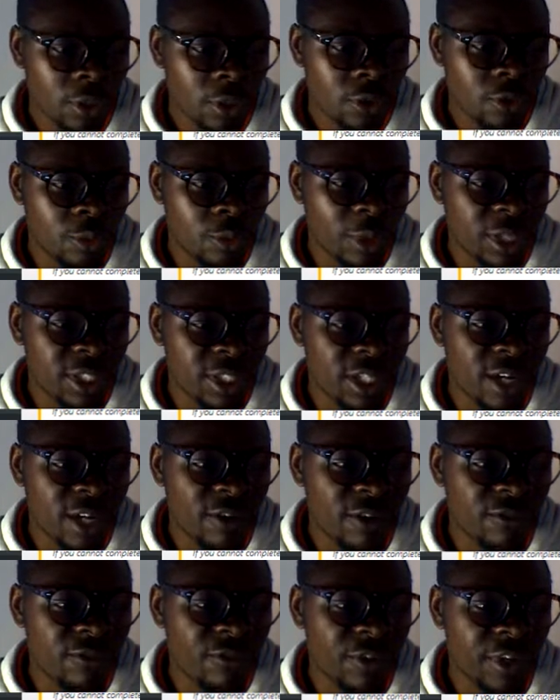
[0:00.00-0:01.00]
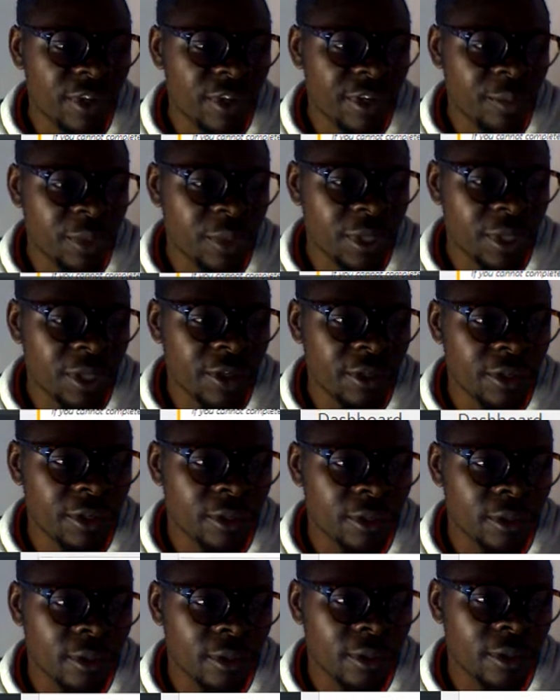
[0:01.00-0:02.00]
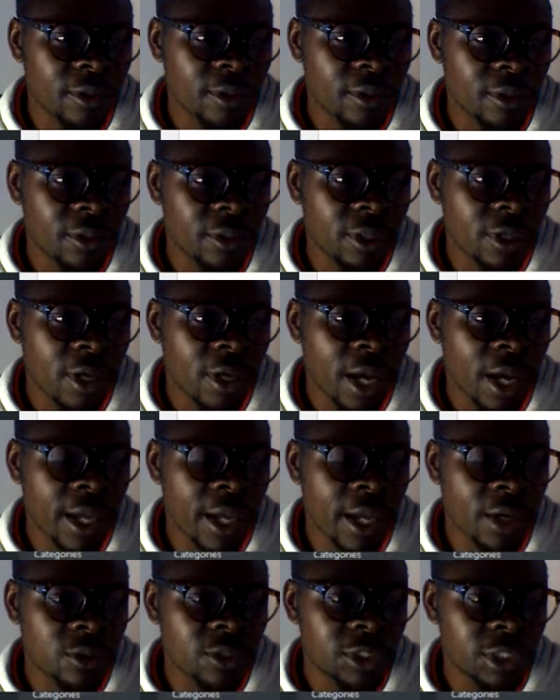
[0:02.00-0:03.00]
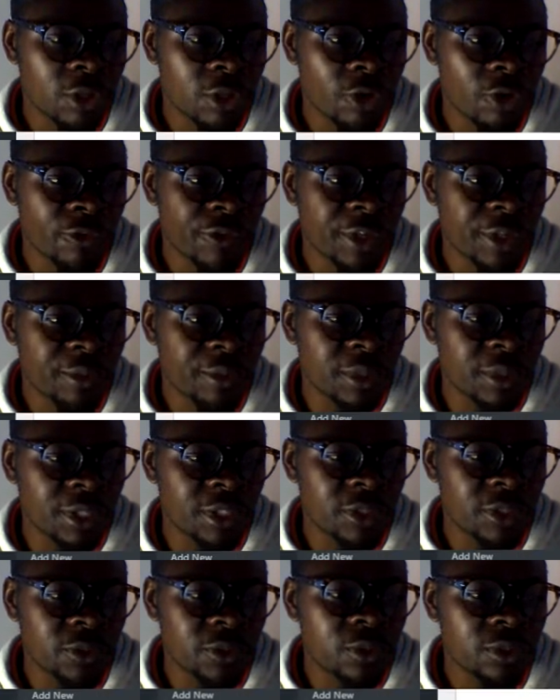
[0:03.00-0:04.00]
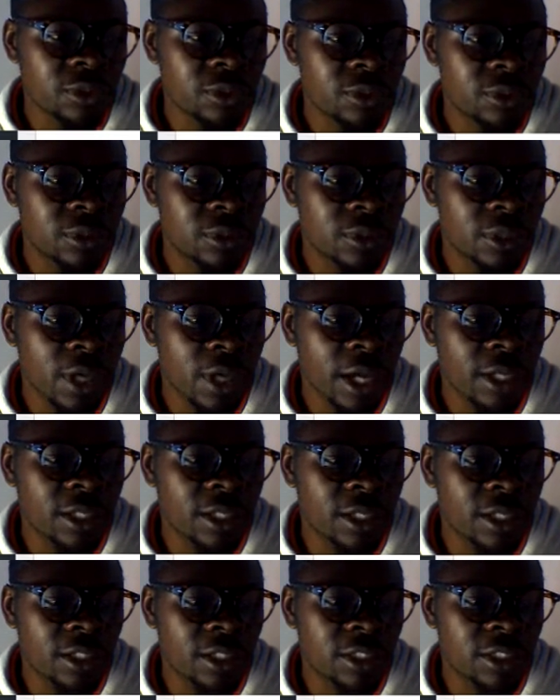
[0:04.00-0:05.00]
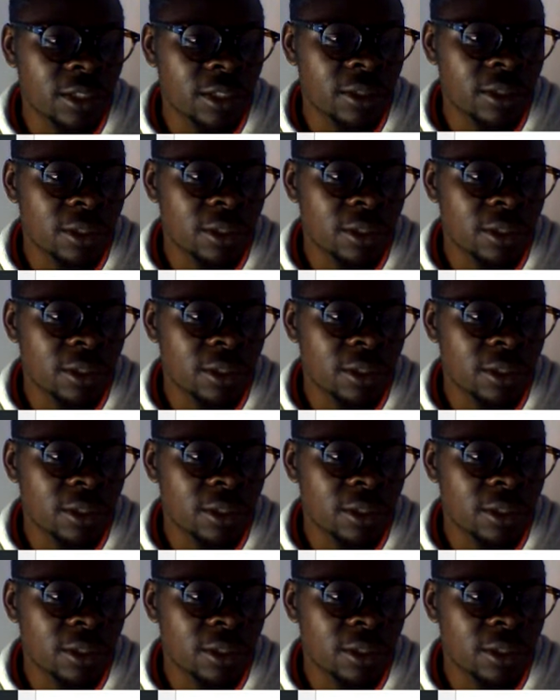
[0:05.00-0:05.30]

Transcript: you might have very many icons here, or very many tools added here.